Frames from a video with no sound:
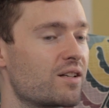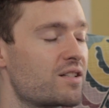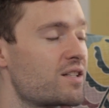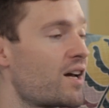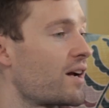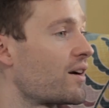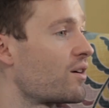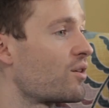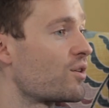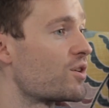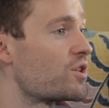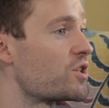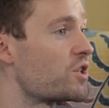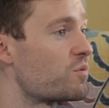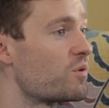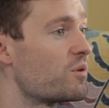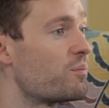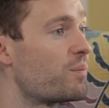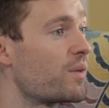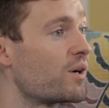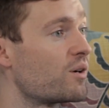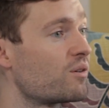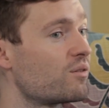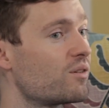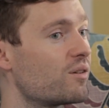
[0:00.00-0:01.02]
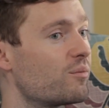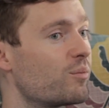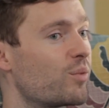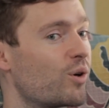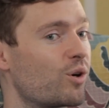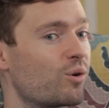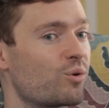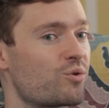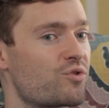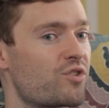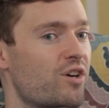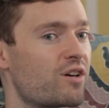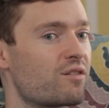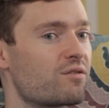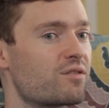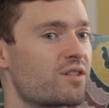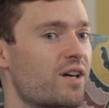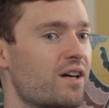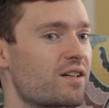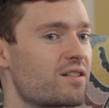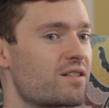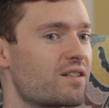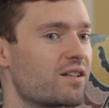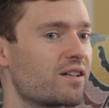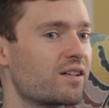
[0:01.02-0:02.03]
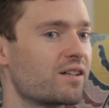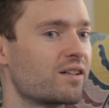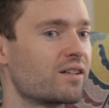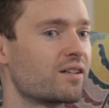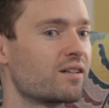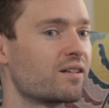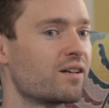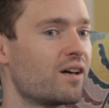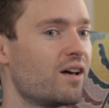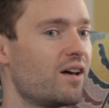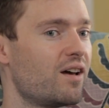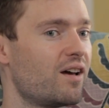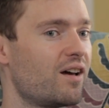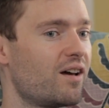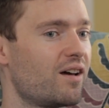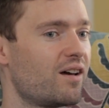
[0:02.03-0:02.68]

the technologies we'd built, but also testing,